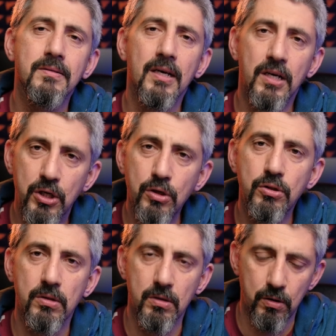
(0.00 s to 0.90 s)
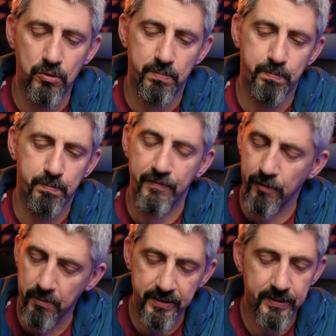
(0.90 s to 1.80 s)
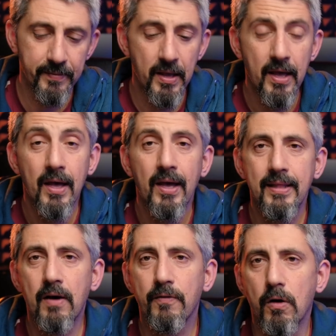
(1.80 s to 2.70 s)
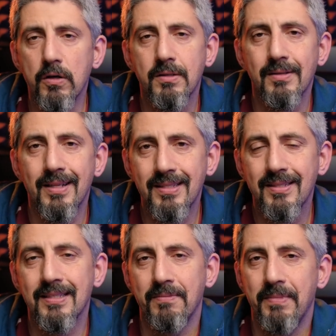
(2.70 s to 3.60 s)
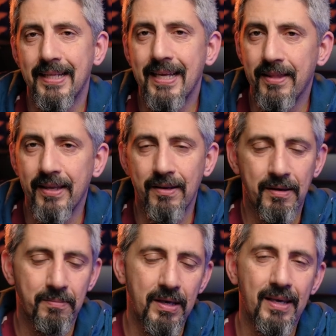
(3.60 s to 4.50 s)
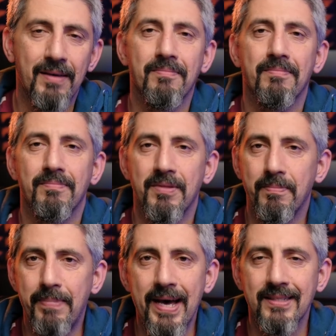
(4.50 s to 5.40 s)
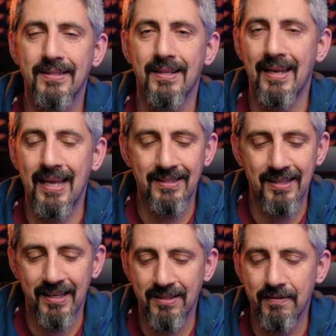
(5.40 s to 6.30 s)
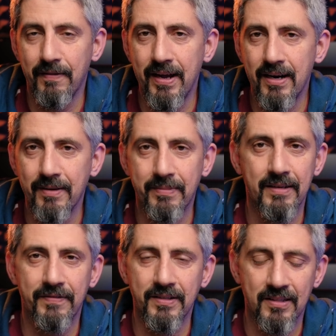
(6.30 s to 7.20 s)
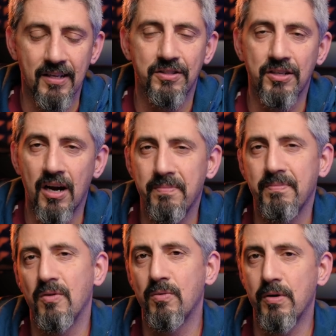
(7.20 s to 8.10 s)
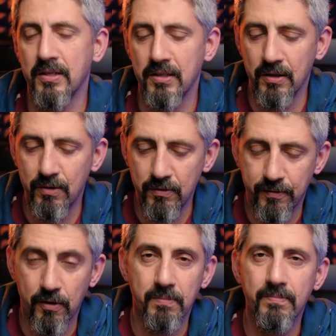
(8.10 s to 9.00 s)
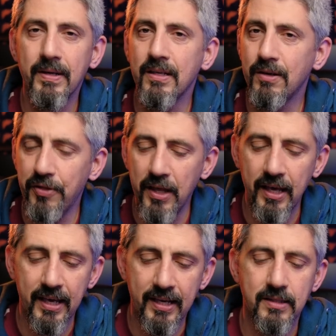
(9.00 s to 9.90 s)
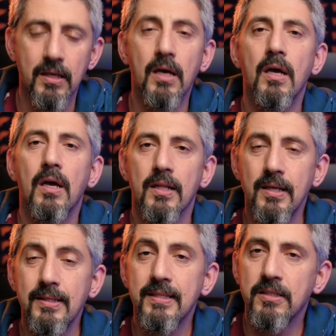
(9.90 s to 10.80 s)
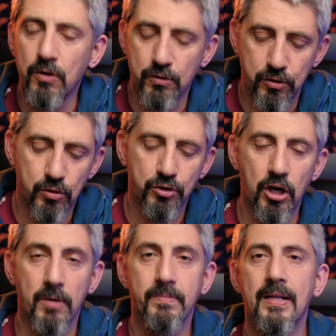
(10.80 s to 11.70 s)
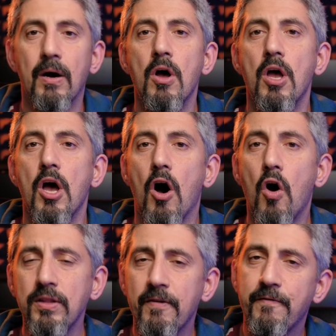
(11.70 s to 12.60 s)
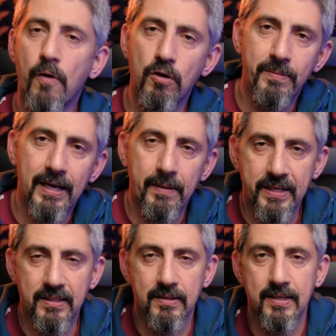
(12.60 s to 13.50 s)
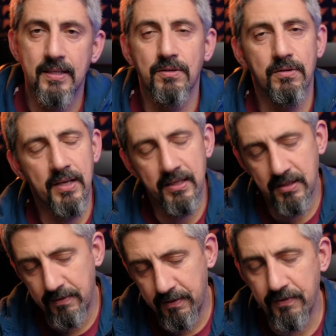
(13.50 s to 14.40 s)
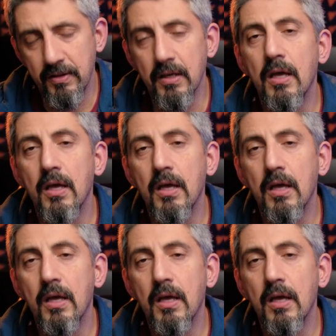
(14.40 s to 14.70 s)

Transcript: a good performance. Now, of course, this doesn't mean anything. It can be the best lens against the flare, but if it's not sharp, what is it good for? And the good thing is, this lens is also sharp. Now, on a 40 megapixel sensor, the XT50,